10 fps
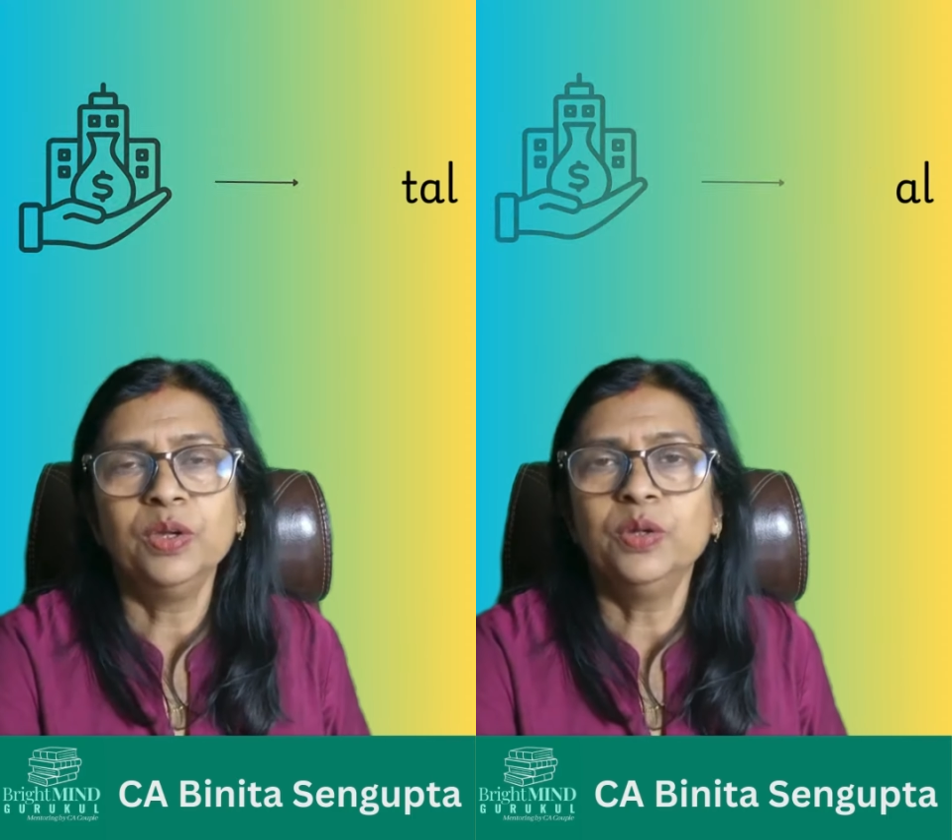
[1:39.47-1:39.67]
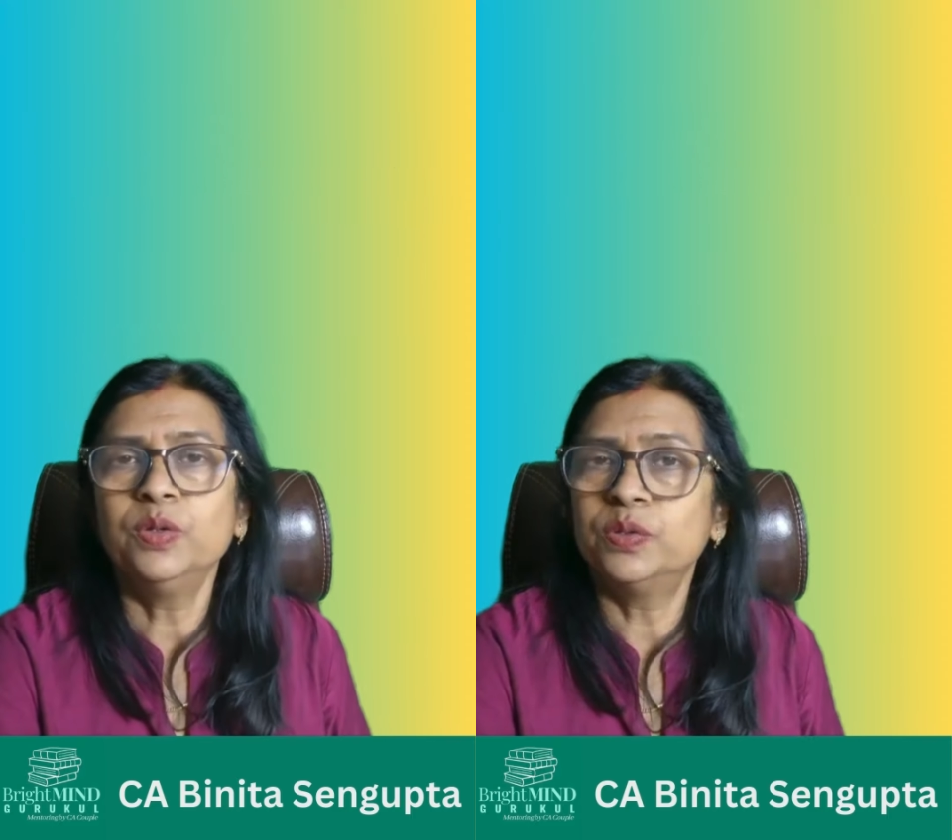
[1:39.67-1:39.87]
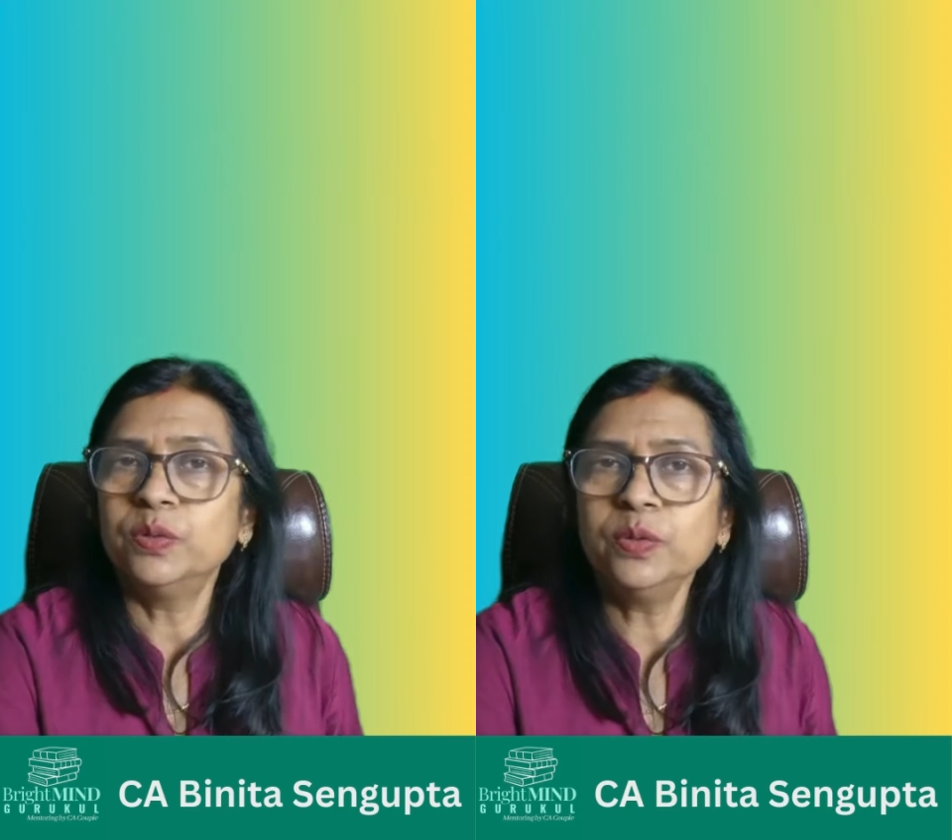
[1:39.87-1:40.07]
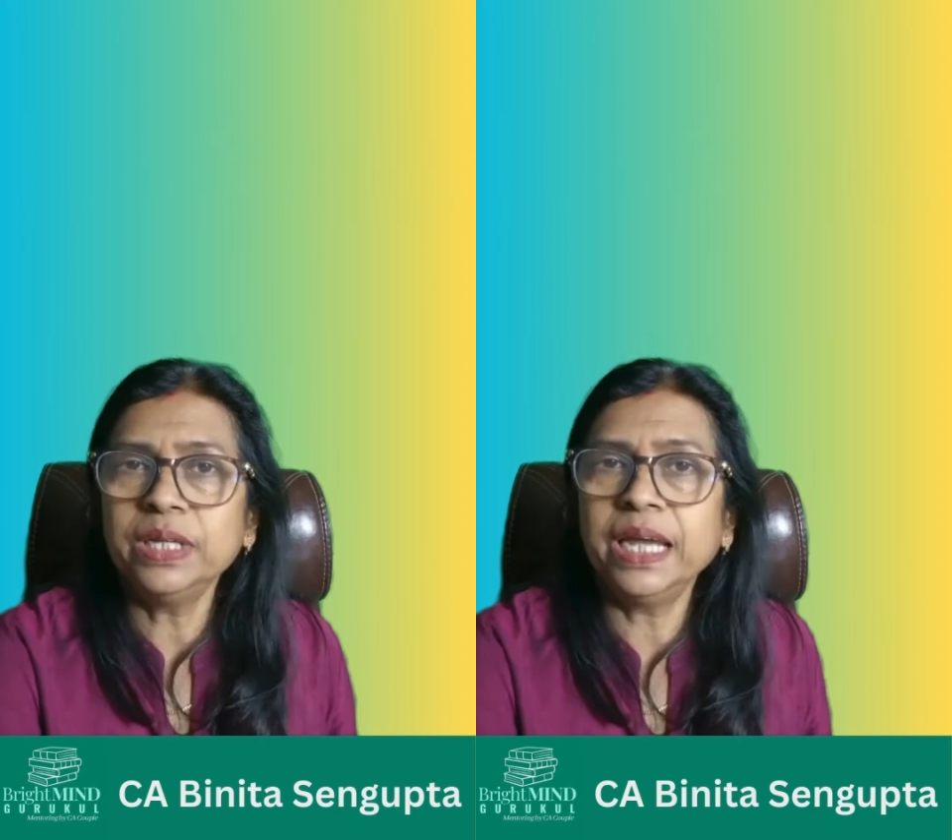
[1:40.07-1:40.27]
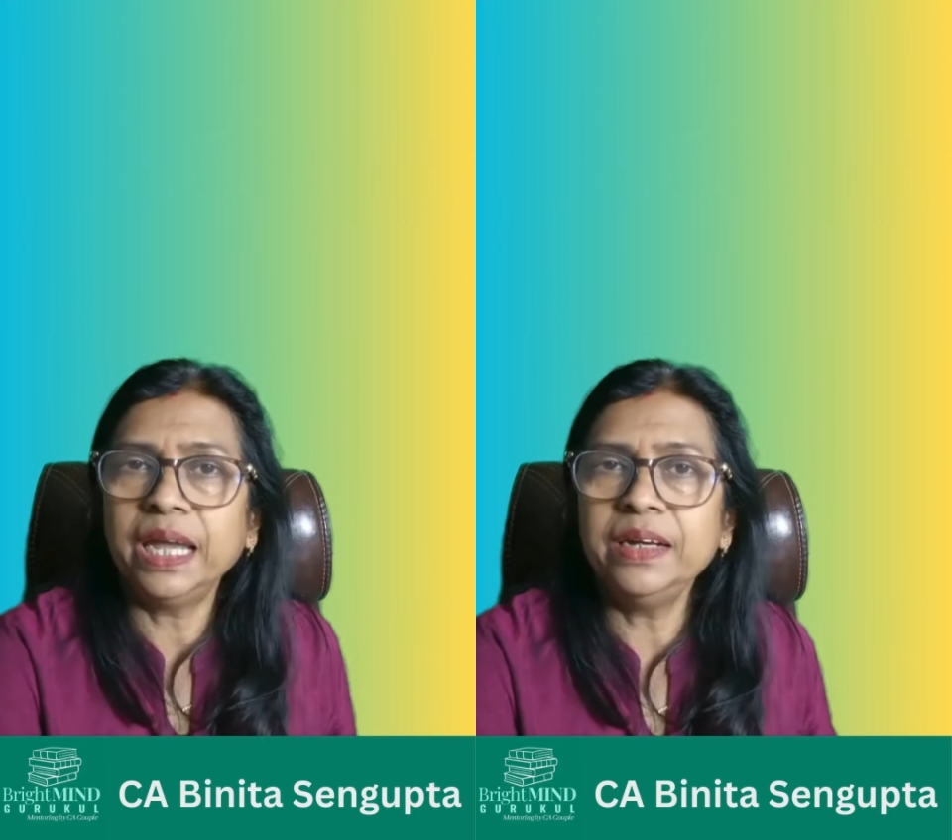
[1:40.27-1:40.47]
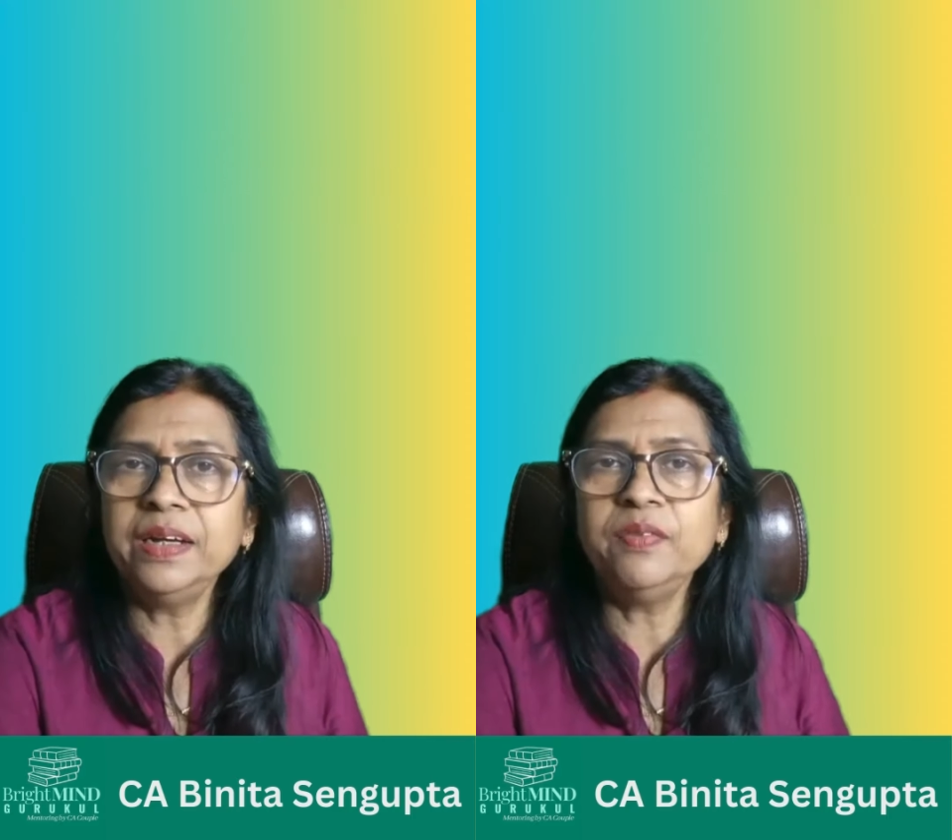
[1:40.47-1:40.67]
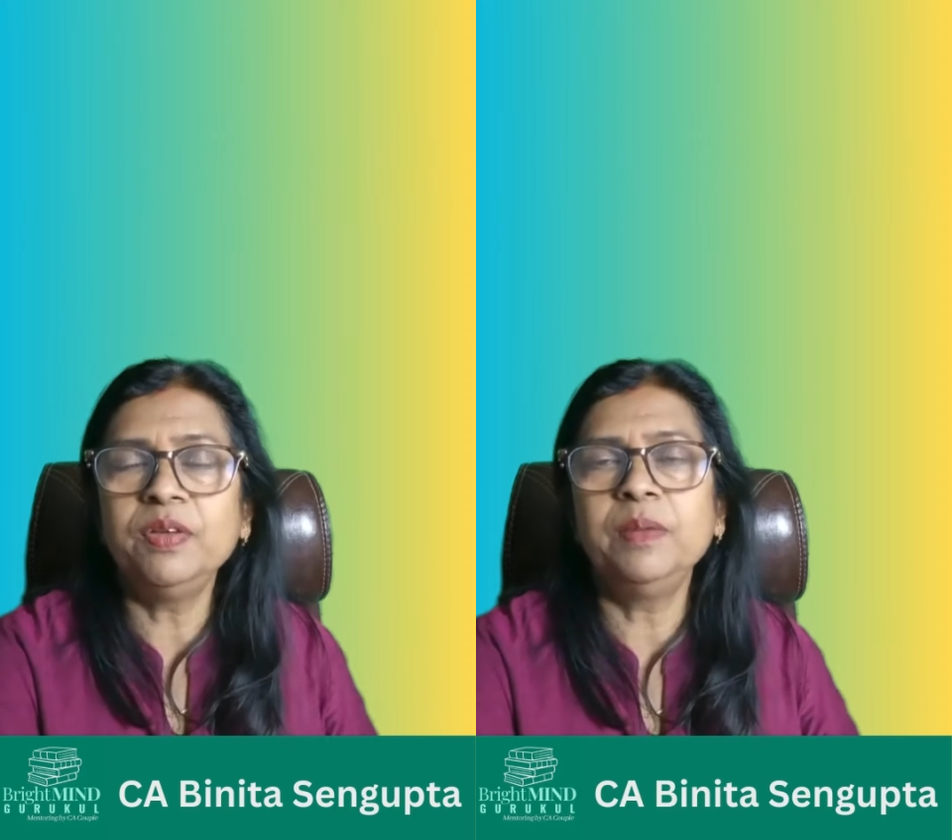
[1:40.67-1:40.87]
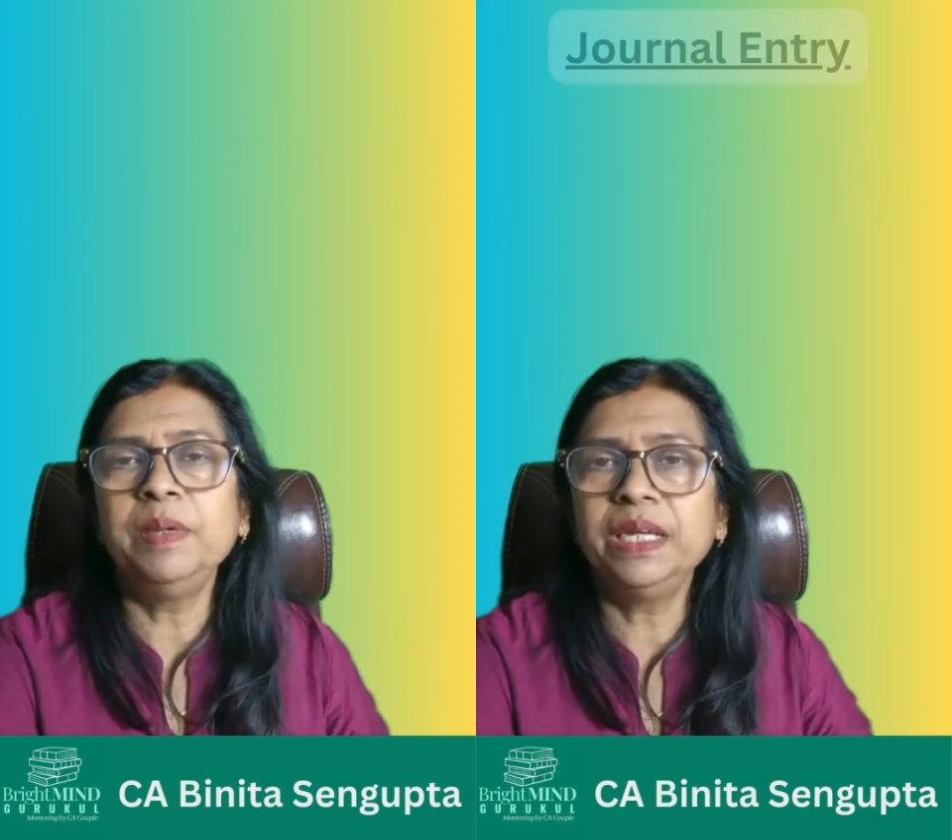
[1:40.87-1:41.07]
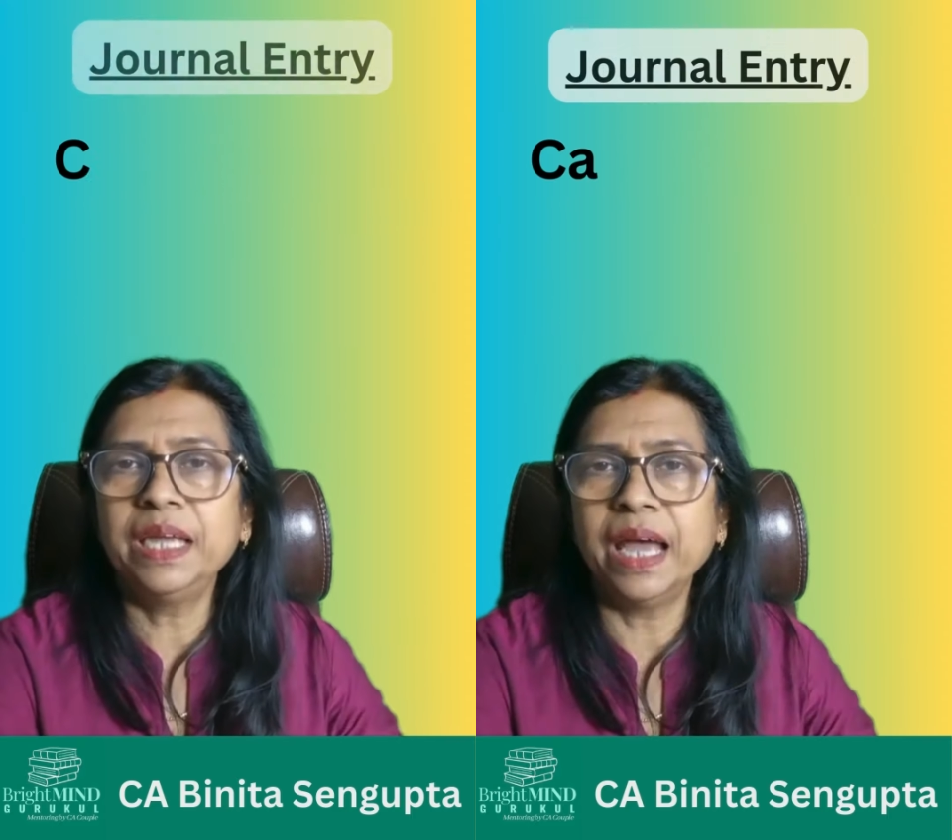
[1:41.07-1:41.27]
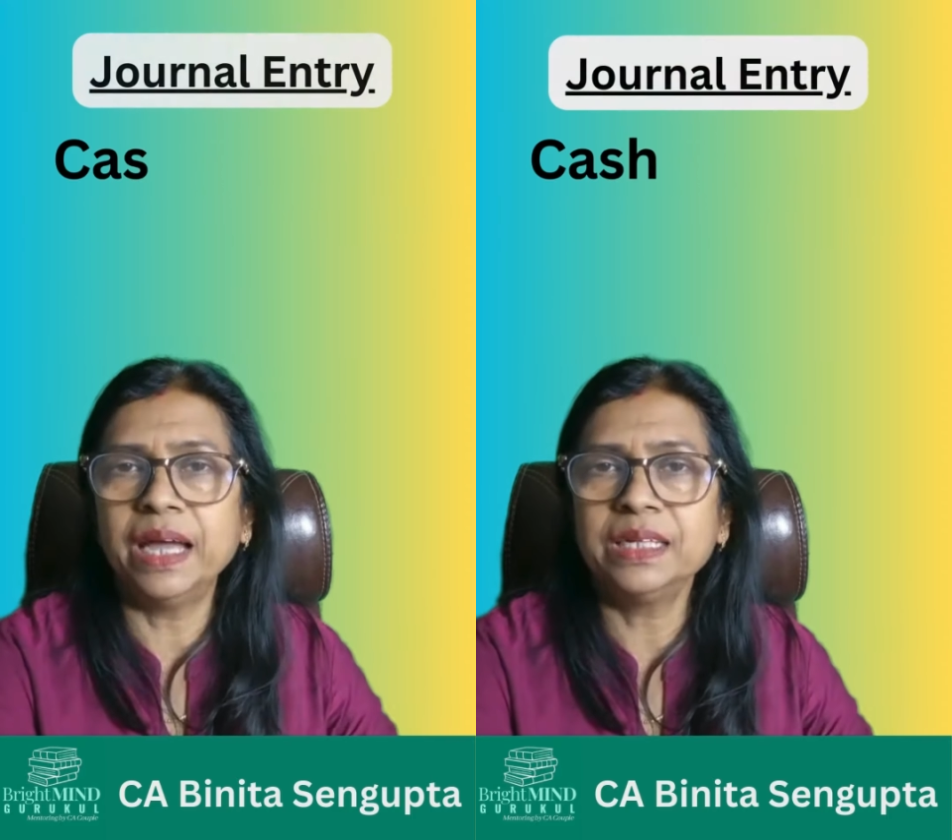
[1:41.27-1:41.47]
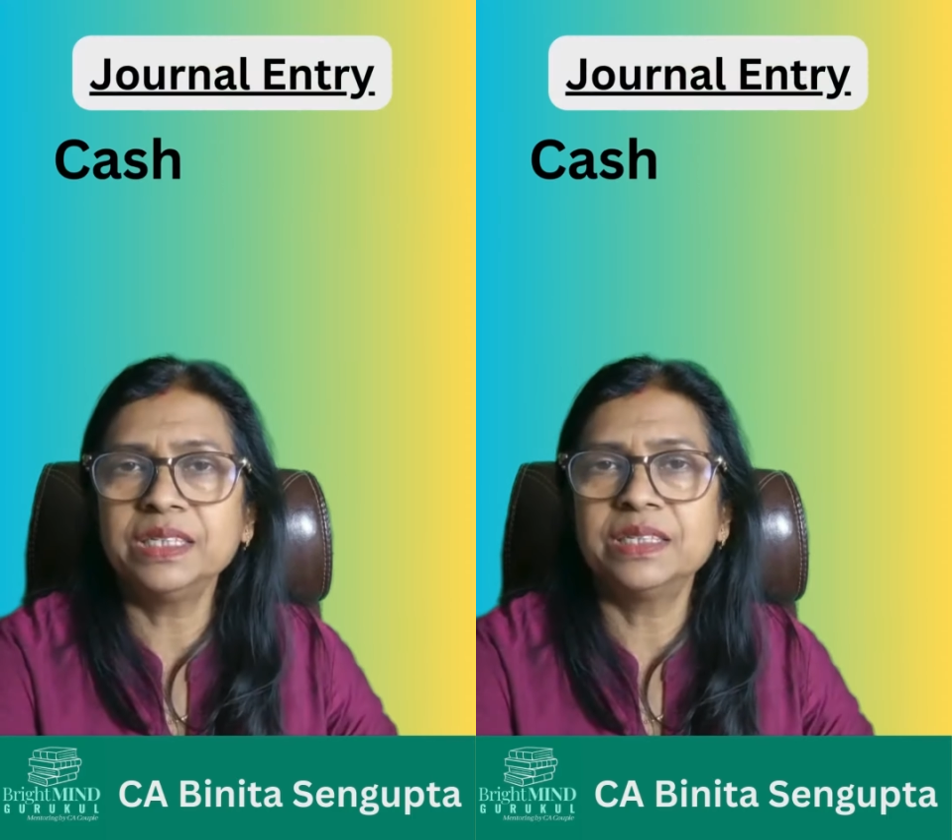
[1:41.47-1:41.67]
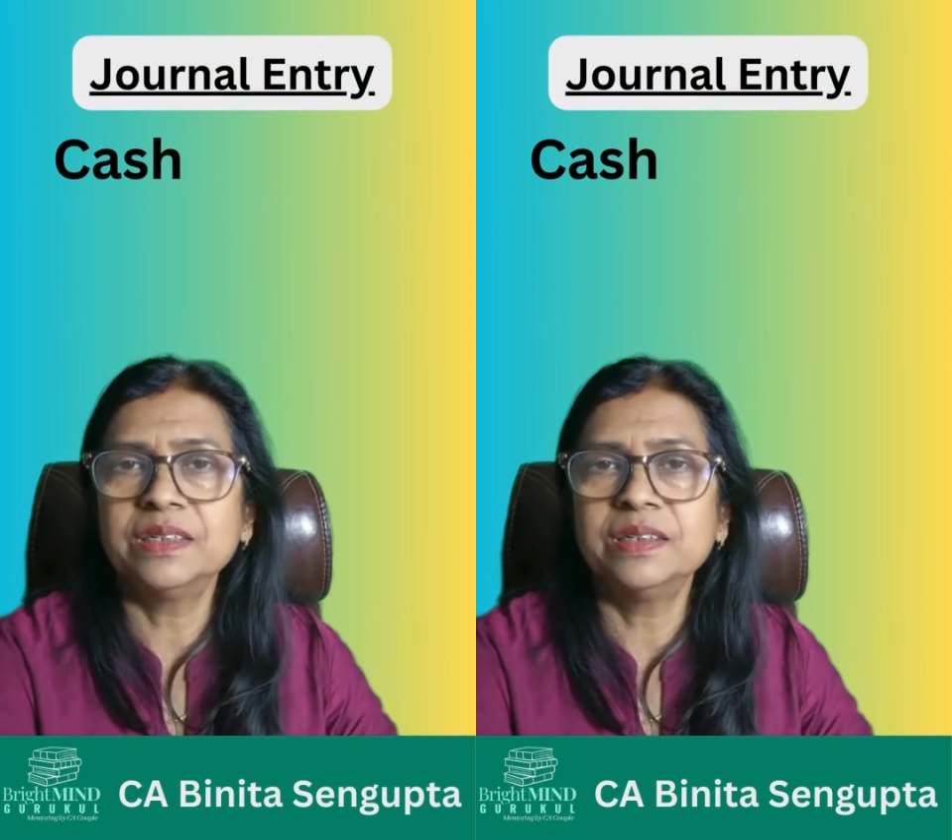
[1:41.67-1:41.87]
So the entry will be cash